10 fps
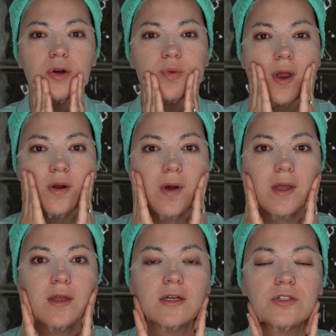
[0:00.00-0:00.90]
right
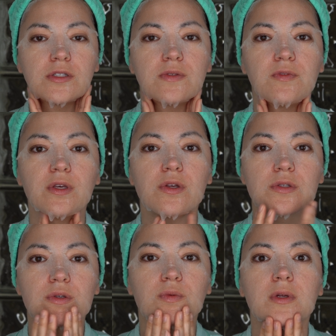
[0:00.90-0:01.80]
away, it just
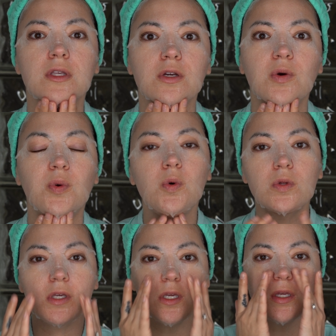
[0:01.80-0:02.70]
feels really
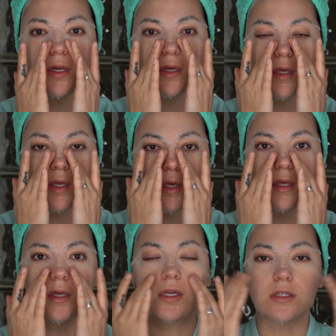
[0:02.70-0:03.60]
cooling.
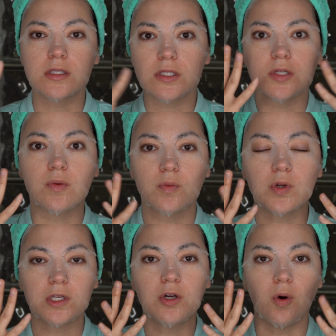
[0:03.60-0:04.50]
It's
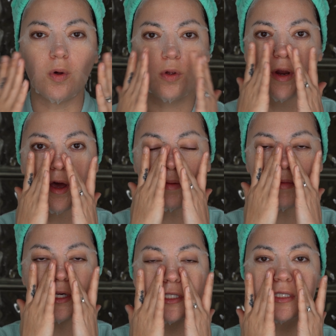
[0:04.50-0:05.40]
really cold on
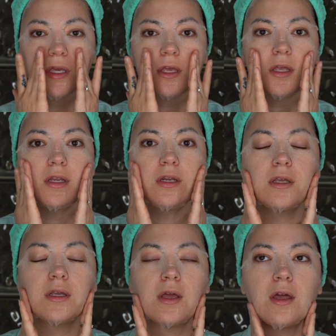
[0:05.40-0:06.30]
my
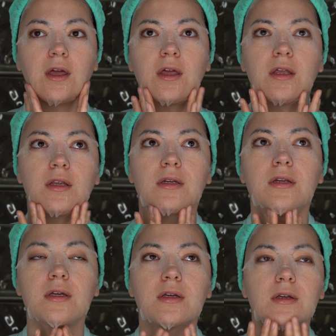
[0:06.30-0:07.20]
skin
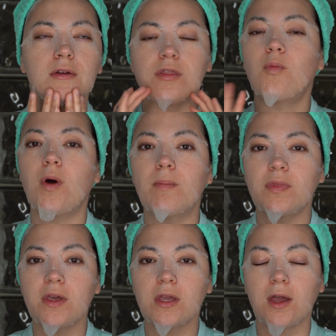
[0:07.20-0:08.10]
and and the
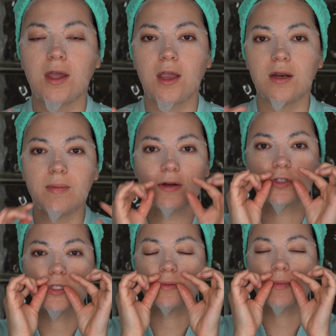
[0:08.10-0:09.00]
one thing I hate about
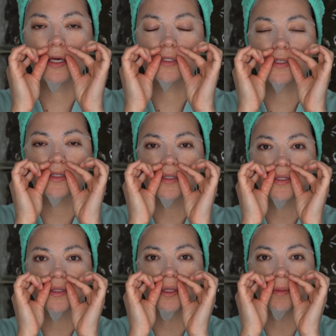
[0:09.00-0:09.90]
sheet masks is
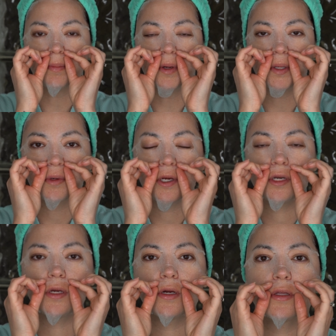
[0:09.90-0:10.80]
this lip one
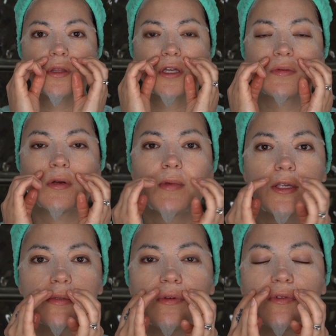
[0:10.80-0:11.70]
right here. That's what
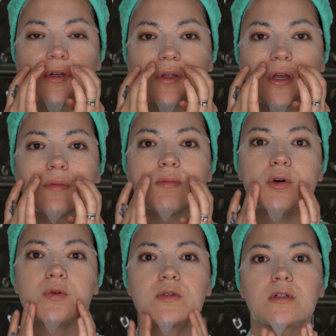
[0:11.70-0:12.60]
makes me feel like
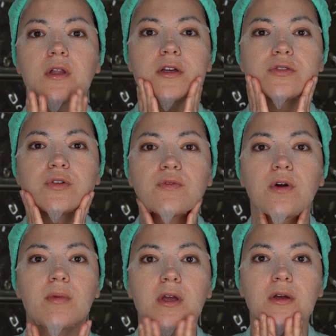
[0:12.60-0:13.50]
most
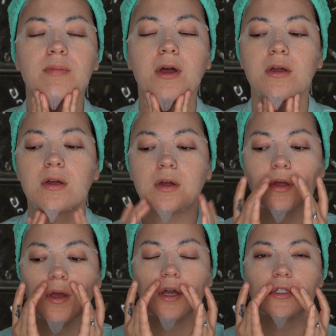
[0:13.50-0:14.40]
claustrophobic, but
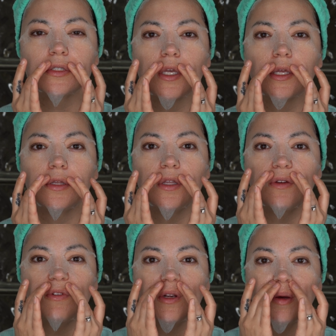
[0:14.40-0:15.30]
I just like
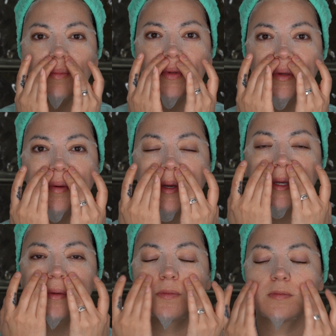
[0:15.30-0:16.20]
lift it a little
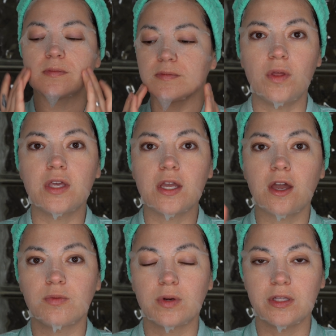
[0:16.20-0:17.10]
bit. One thing
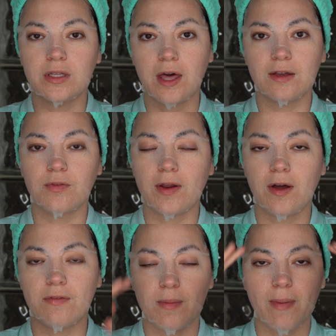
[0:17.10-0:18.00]
I really like right
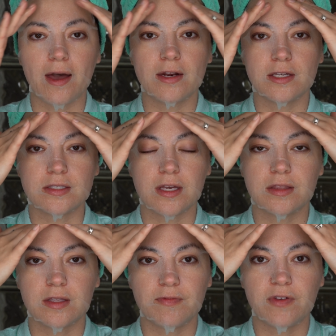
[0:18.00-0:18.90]
off the bat is
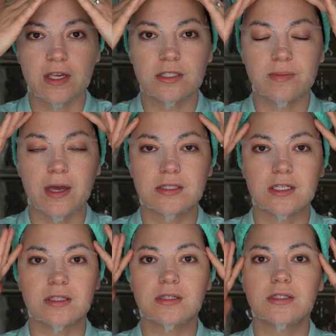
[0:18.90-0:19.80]
that the face mask
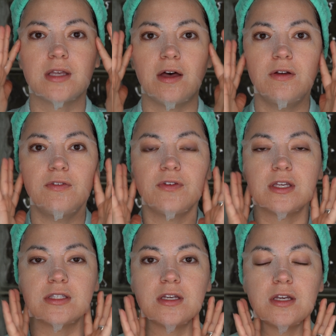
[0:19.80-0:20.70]
itself
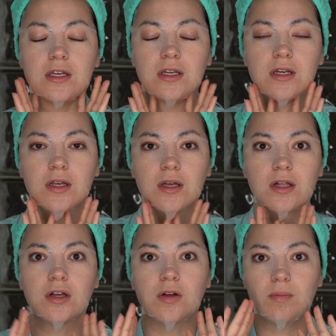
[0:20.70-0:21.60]
isn't
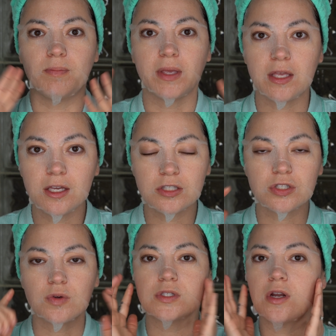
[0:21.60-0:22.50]
big,
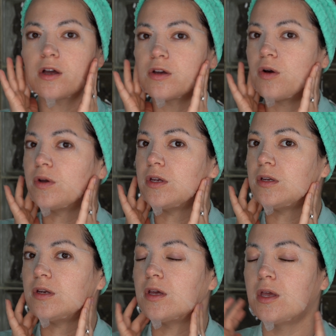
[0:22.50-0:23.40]
so it's not
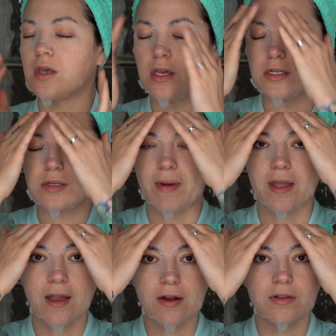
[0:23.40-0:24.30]
going into my
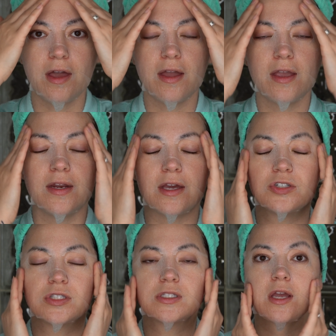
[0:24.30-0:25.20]
hairline. I
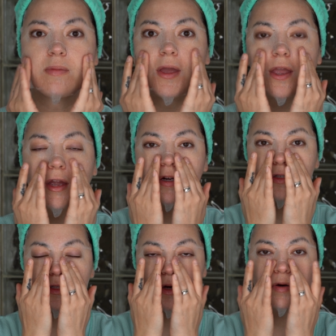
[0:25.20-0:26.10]
just dyed my hair,
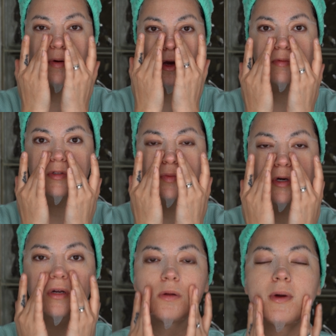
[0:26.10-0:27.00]
so I was
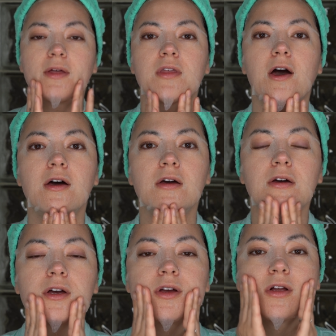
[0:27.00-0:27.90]
worried about that.